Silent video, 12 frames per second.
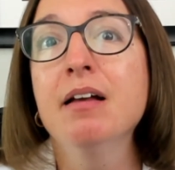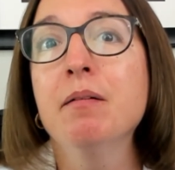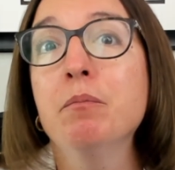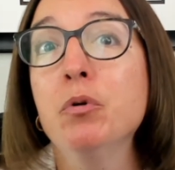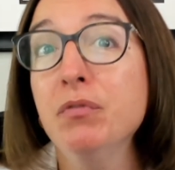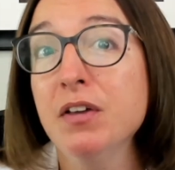
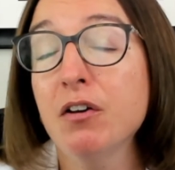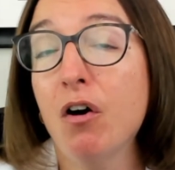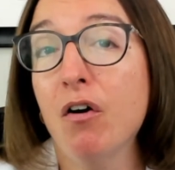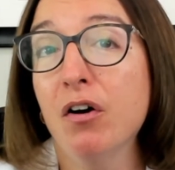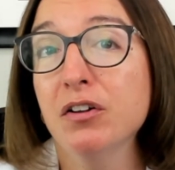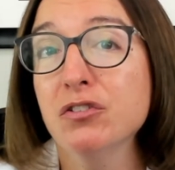Moving
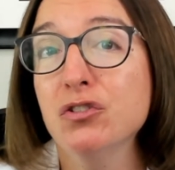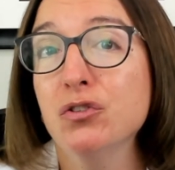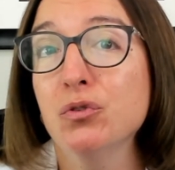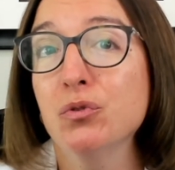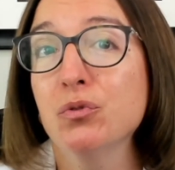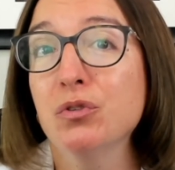on
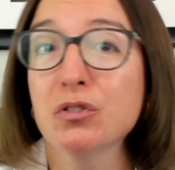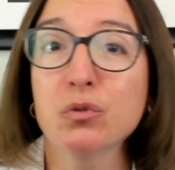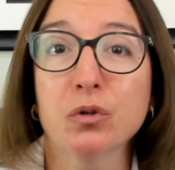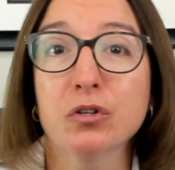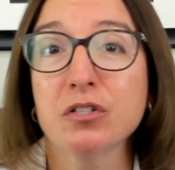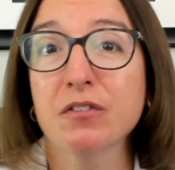to
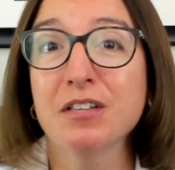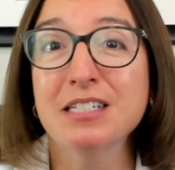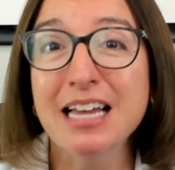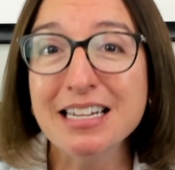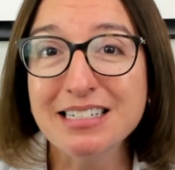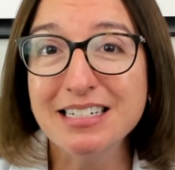disorders of the
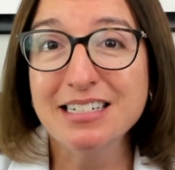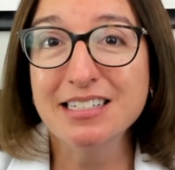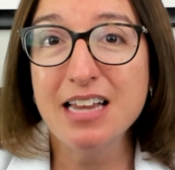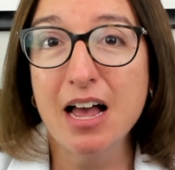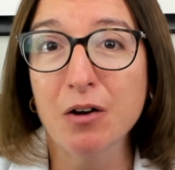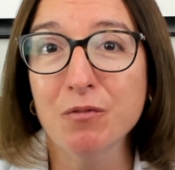testes
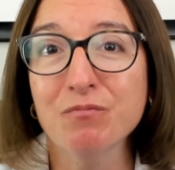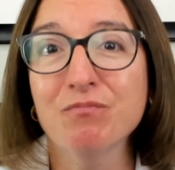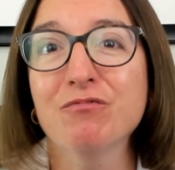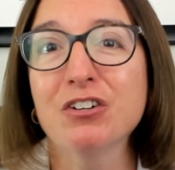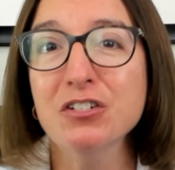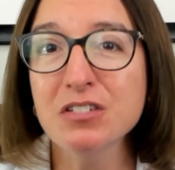now.
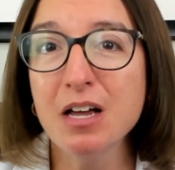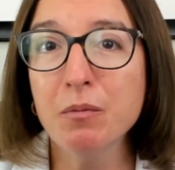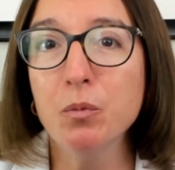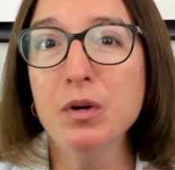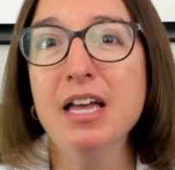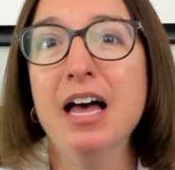First up,
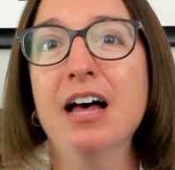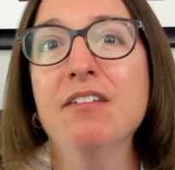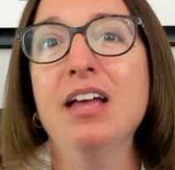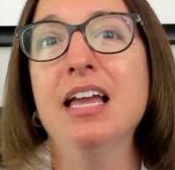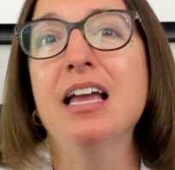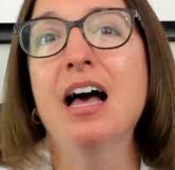we have
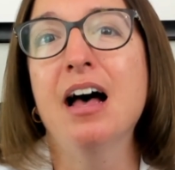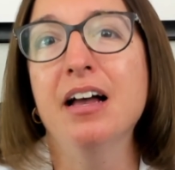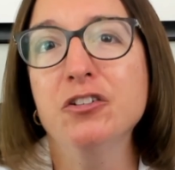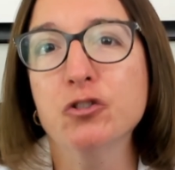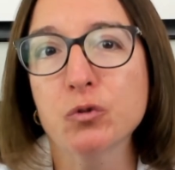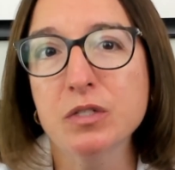a
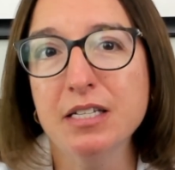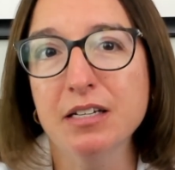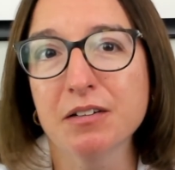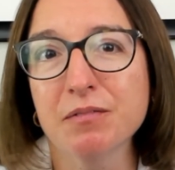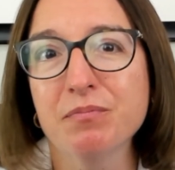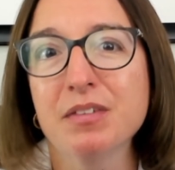
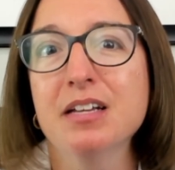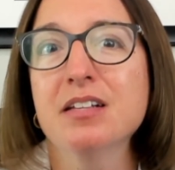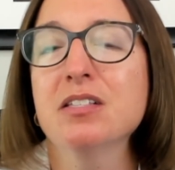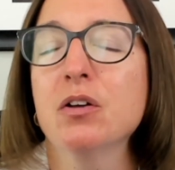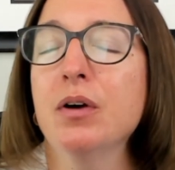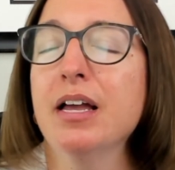hydrocele.
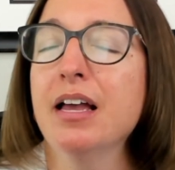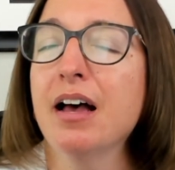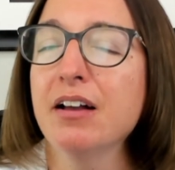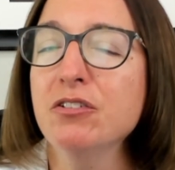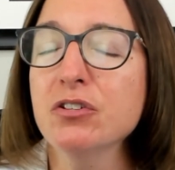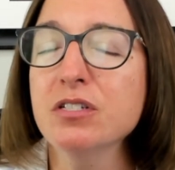So a
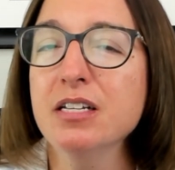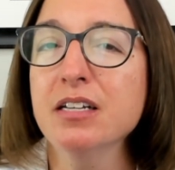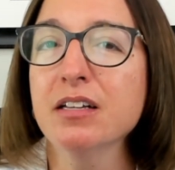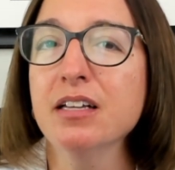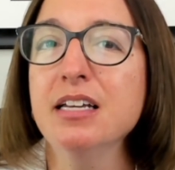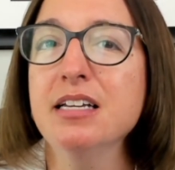
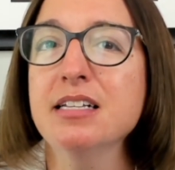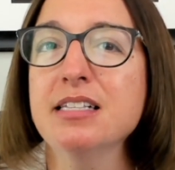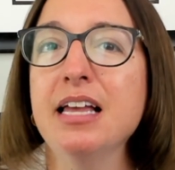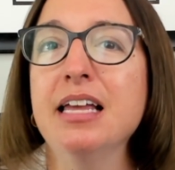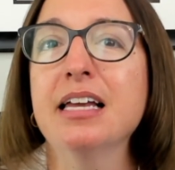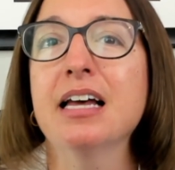hydrocele is
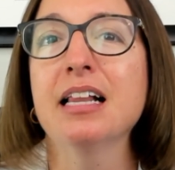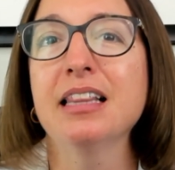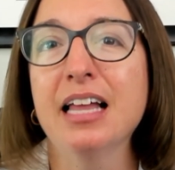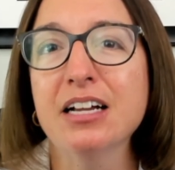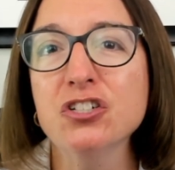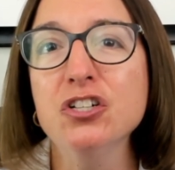a
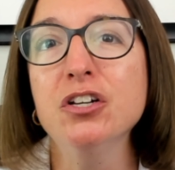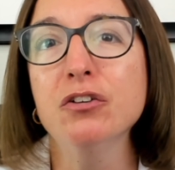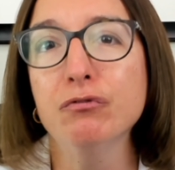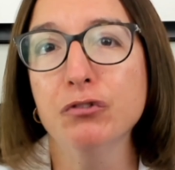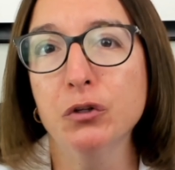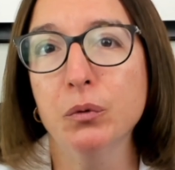collection
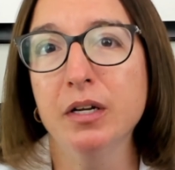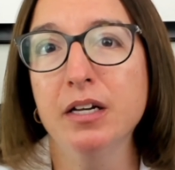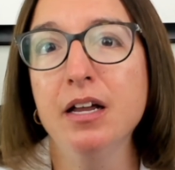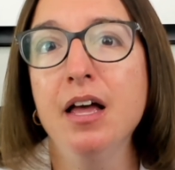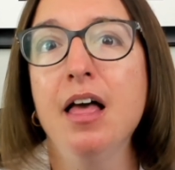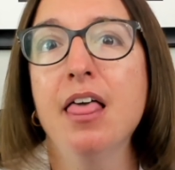of
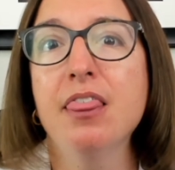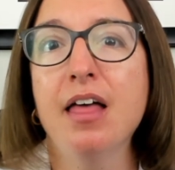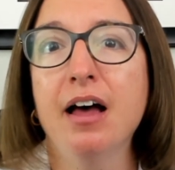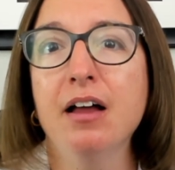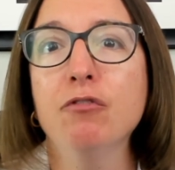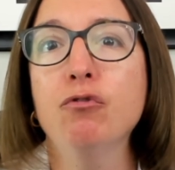fluid
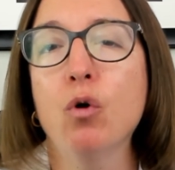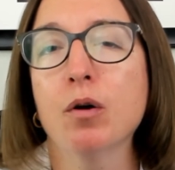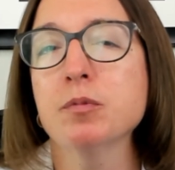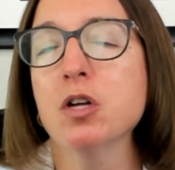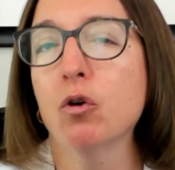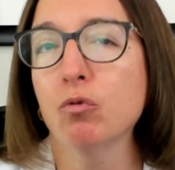that
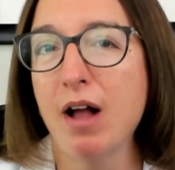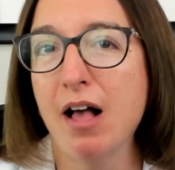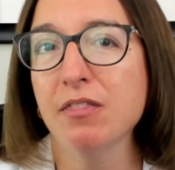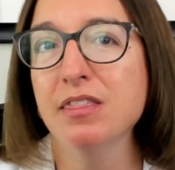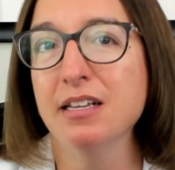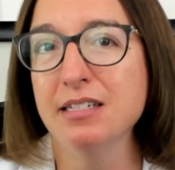forms
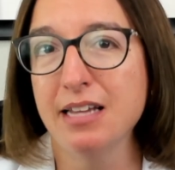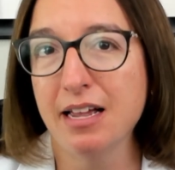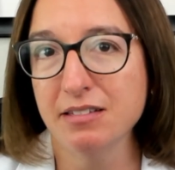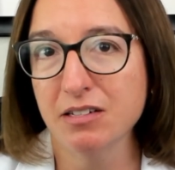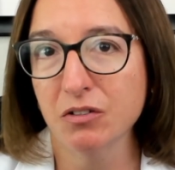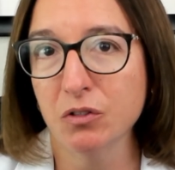around the
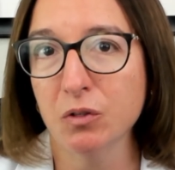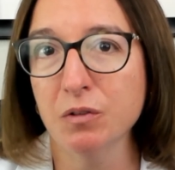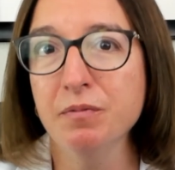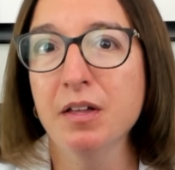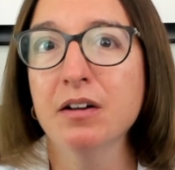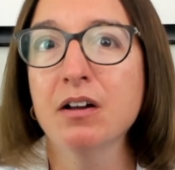testicle,
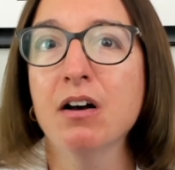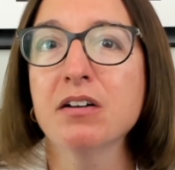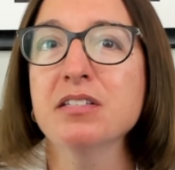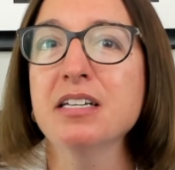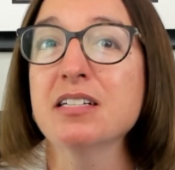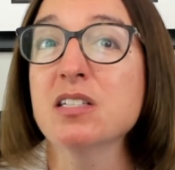
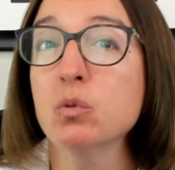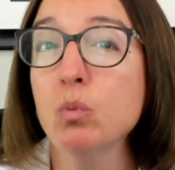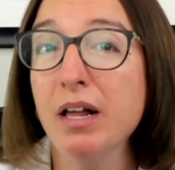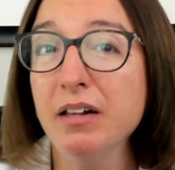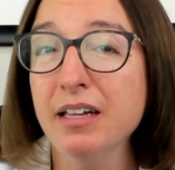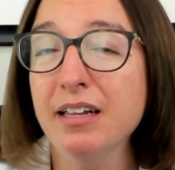causing
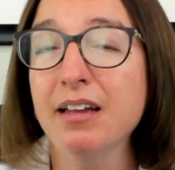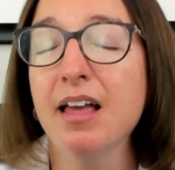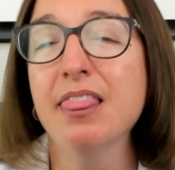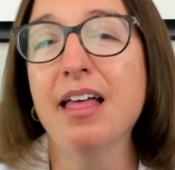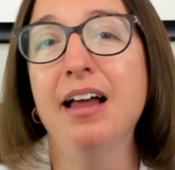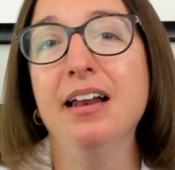swelling
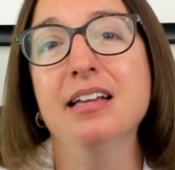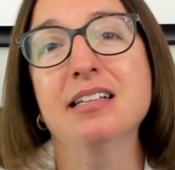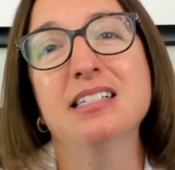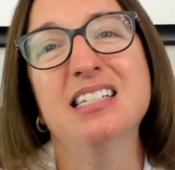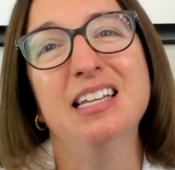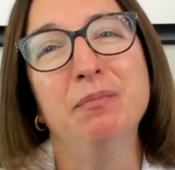that
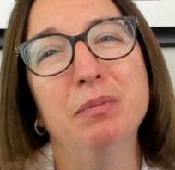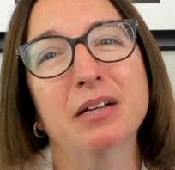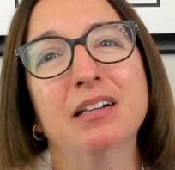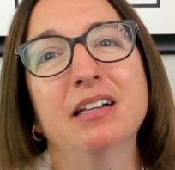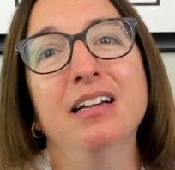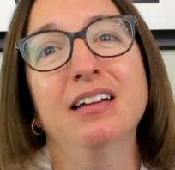is
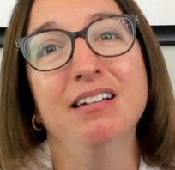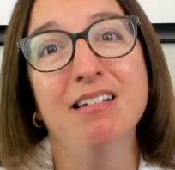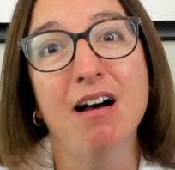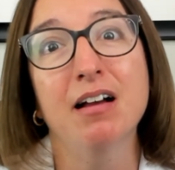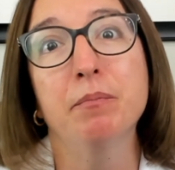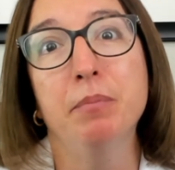typically
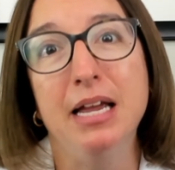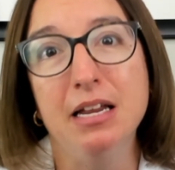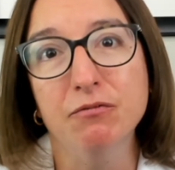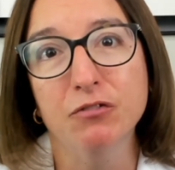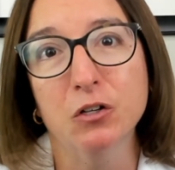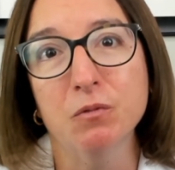not
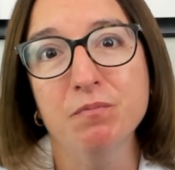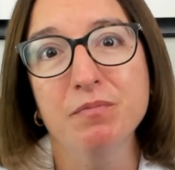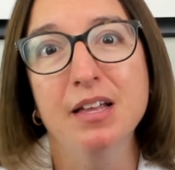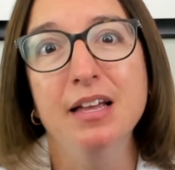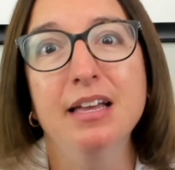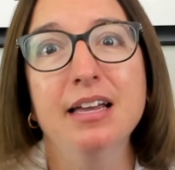painful.
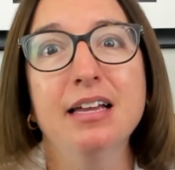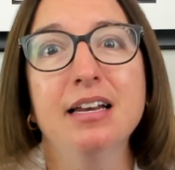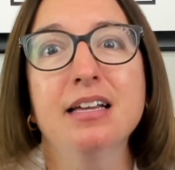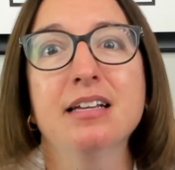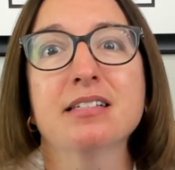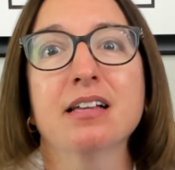It
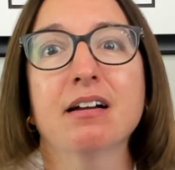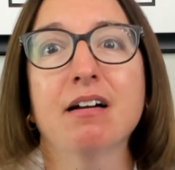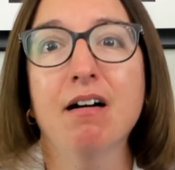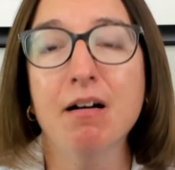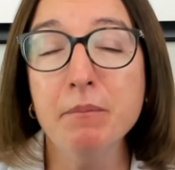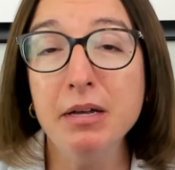is
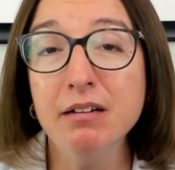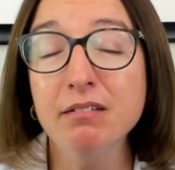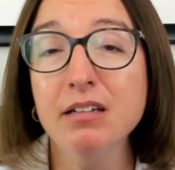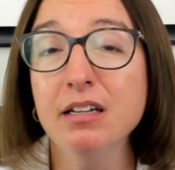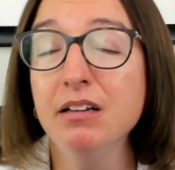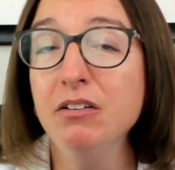
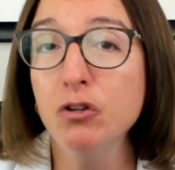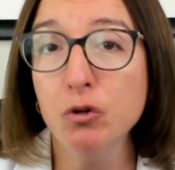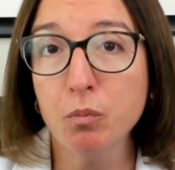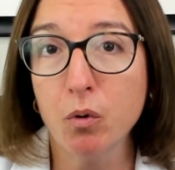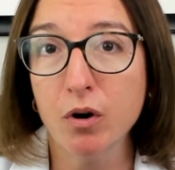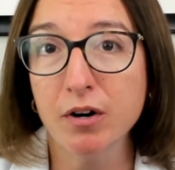common in
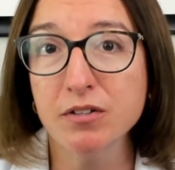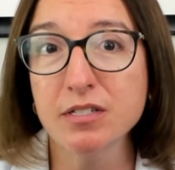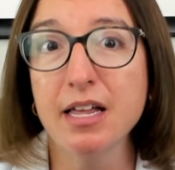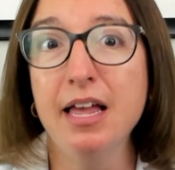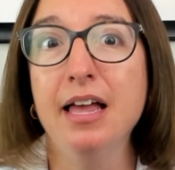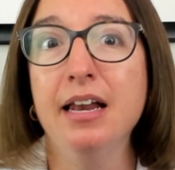newborns,
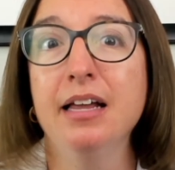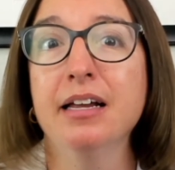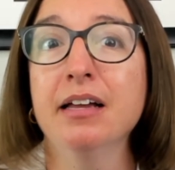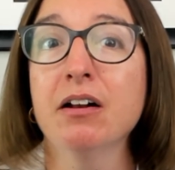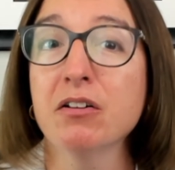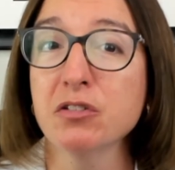and it
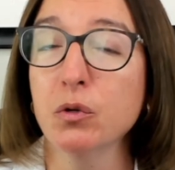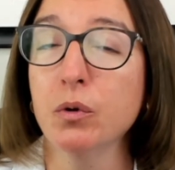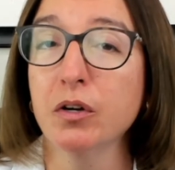can also